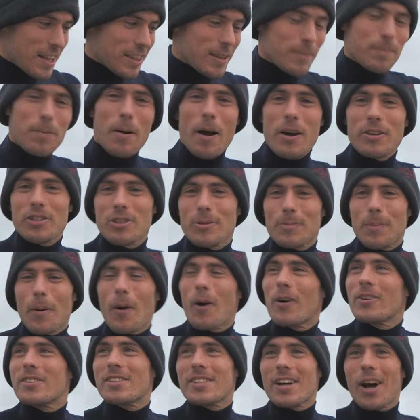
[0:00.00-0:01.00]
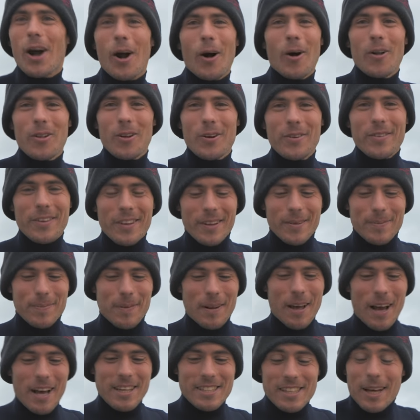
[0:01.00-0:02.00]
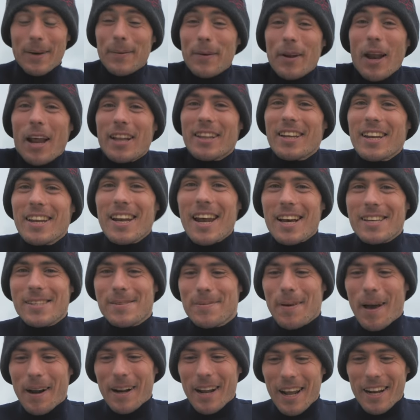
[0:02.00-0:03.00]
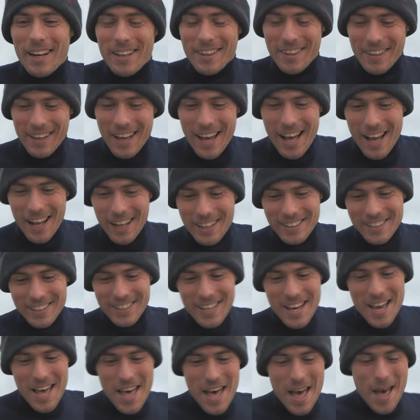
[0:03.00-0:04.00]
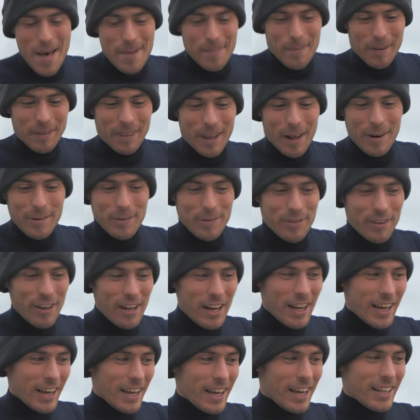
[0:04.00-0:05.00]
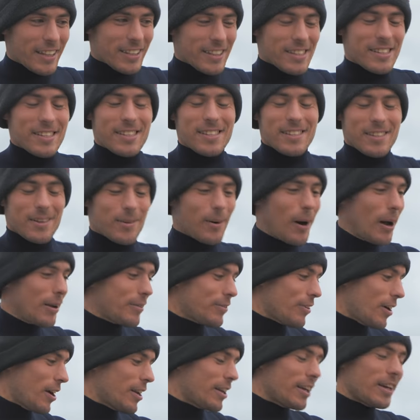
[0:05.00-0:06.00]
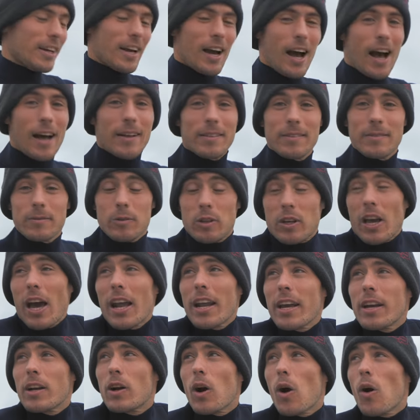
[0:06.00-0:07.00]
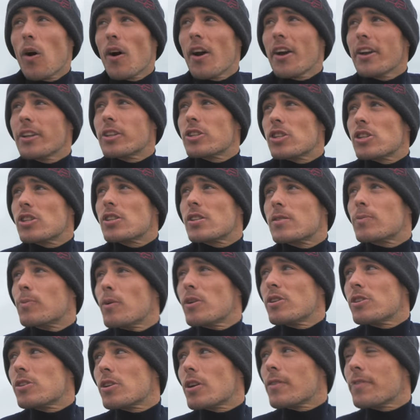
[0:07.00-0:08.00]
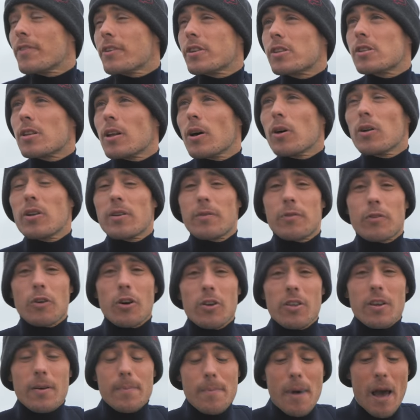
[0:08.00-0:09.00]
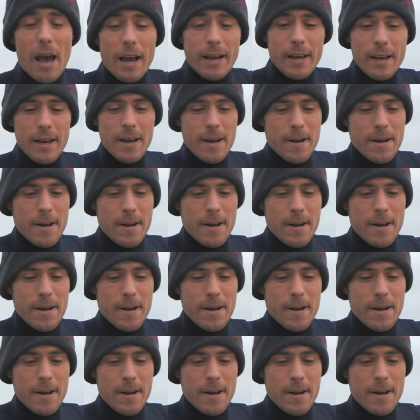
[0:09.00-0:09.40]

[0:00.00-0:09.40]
The pressure points are all over the place. I mean, I didn't expect anything else, but then feeling it is quite funny. Getting going, just windsurfing slowly forth and back,